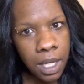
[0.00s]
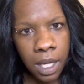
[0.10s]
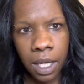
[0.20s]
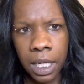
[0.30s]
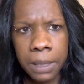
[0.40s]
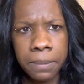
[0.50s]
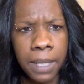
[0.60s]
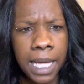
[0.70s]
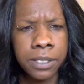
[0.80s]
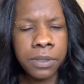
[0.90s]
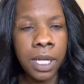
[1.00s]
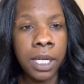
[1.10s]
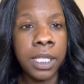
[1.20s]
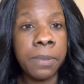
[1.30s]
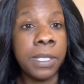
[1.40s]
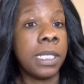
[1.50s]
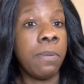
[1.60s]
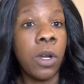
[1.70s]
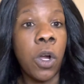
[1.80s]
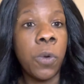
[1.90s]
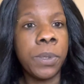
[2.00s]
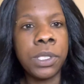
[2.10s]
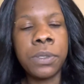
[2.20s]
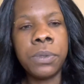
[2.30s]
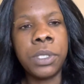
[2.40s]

I do kind of keep the summer open too,